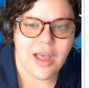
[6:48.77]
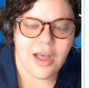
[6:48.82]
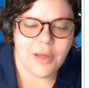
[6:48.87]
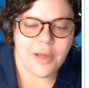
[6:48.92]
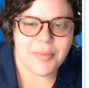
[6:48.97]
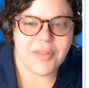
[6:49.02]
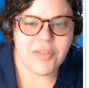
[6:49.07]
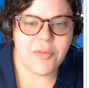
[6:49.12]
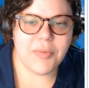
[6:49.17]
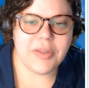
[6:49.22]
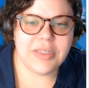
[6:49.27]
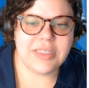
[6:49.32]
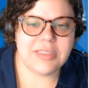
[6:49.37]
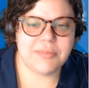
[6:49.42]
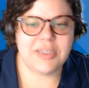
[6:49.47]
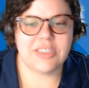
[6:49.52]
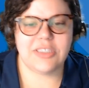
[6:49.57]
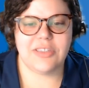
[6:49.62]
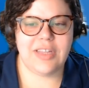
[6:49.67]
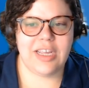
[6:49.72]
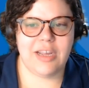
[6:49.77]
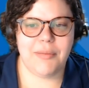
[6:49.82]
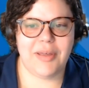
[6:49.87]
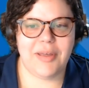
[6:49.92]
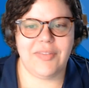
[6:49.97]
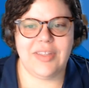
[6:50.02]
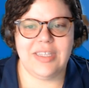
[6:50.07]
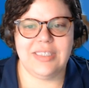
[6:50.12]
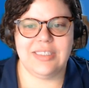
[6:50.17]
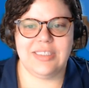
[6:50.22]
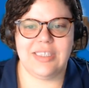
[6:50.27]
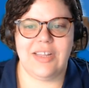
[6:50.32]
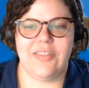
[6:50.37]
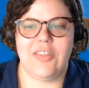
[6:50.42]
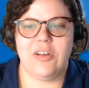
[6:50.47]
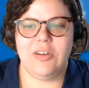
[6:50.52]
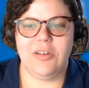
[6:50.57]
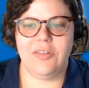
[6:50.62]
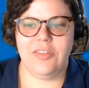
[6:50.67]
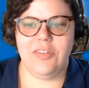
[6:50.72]
And the really special thing about these is
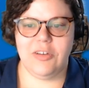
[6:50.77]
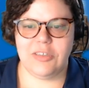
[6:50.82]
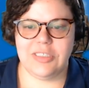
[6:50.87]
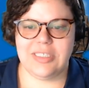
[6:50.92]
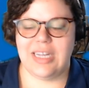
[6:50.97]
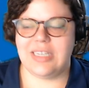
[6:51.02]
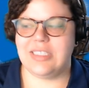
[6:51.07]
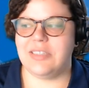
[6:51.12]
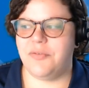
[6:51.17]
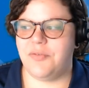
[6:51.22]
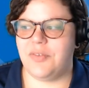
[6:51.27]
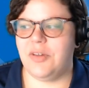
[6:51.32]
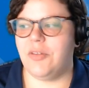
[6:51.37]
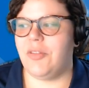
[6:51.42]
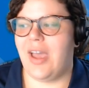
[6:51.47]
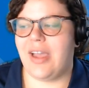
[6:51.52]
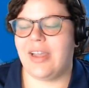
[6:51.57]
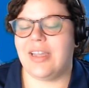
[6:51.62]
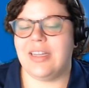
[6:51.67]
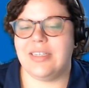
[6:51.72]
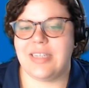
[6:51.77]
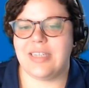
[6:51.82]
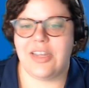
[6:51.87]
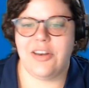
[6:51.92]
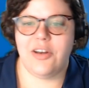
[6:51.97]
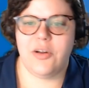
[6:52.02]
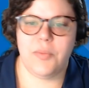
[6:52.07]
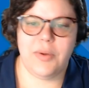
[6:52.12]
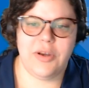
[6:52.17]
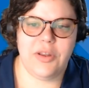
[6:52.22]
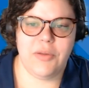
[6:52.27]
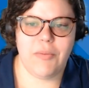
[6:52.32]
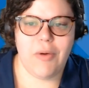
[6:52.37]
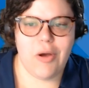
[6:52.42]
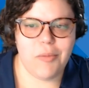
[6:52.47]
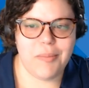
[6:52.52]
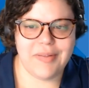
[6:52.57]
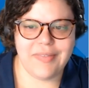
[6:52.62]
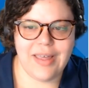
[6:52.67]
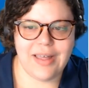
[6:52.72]
that they're set to fill that container when you
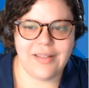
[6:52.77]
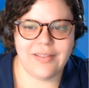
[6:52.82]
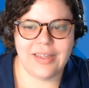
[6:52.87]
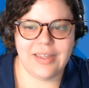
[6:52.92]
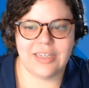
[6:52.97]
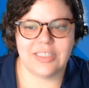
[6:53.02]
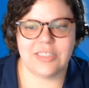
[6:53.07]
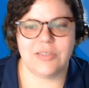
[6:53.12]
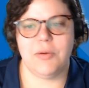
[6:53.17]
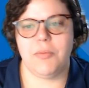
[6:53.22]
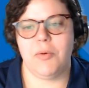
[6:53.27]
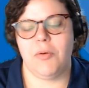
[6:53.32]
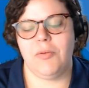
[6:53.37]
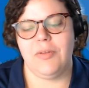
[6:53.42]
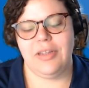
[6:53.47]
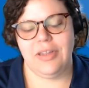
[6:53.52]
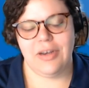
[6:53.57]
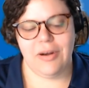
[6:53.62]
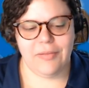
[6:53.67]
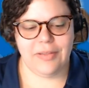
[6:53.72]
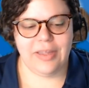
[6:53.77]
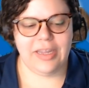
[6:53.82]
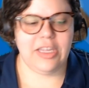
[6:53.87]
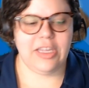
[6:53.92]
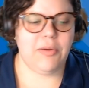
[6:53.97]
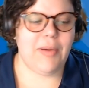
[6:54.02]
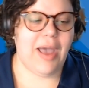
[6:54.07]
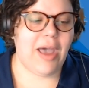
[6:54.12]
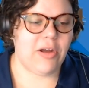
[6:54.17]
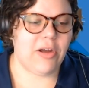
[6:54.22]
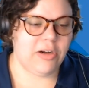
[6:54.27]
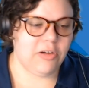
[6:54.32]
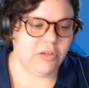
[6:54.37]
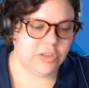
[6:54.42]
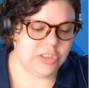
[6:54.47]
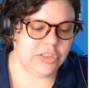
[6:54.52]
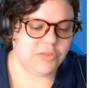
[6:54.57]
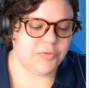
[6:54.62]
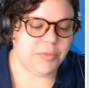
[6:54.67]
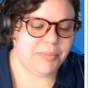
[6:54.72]
open that link, so it won't link you out.
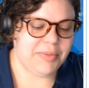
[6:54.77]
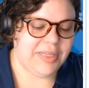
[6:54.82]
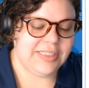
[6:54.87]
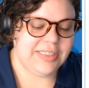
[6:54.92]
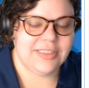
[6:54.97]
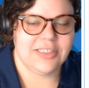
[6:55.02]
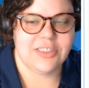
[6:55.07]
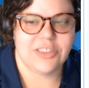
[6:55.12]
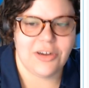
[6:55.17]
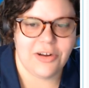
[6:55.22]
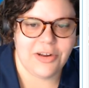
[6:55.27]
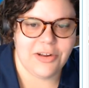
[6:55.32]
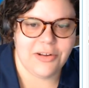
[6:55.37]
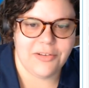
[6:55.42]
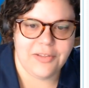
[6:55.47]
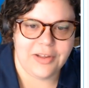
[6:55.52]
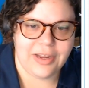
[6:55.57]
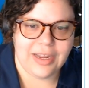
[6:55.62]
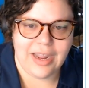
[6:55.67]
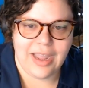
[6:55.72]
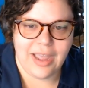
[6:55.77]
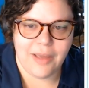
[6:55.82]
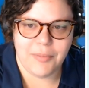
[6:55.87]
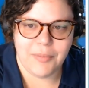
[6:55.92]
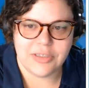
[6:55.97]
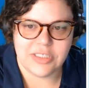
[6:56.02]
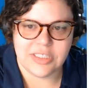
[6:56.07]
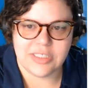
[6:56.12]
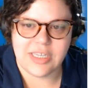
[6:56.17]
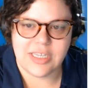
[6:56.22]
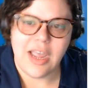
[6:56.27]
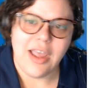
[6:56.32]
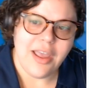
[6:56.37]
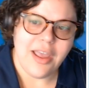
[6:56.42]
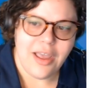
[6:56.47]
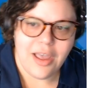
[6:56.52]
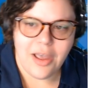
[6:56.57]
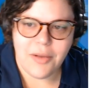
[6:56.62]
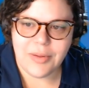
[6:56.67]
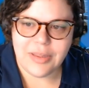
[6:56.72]
It'll just replace the chart you're looking at, which is
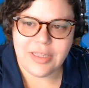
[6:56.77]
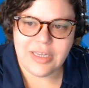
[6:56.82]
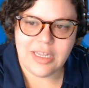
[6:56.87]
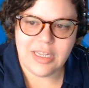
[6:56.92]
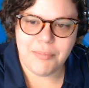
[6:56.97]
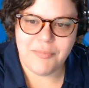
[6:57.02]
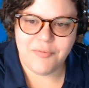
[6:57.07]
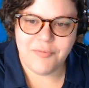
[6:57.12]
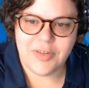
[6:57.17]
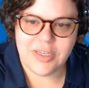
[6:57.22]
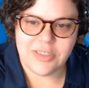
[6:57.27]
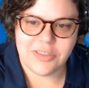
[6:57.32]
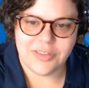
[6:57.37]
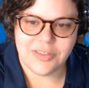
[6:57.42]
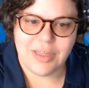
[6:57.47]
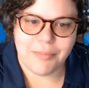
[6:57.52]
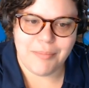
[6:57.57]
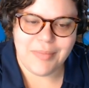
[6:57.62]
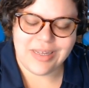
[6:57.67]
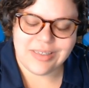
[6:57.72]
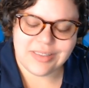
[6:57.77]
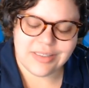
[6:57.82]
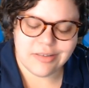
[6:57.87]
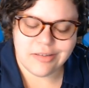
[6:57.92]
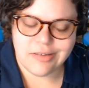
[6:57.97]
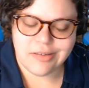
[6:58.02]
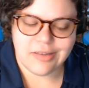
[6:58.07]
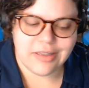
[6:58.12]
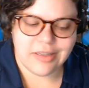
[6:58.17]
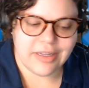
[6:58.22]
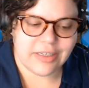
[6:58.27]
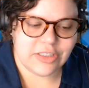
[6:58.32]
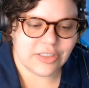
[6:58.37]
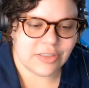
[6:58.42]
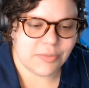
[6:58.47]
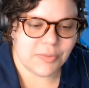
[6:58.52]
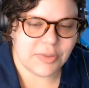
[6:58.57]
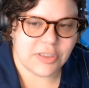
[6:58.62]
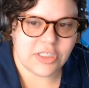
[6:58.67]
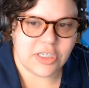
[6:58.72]
a really neat feature that makes it look like
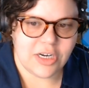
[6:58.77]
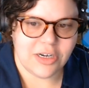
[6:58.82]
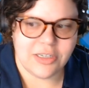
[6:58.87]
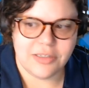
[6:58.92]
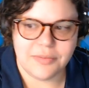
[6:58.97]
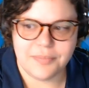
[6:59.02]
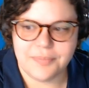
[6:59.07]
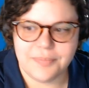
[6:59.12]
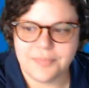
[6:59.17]
just one chart.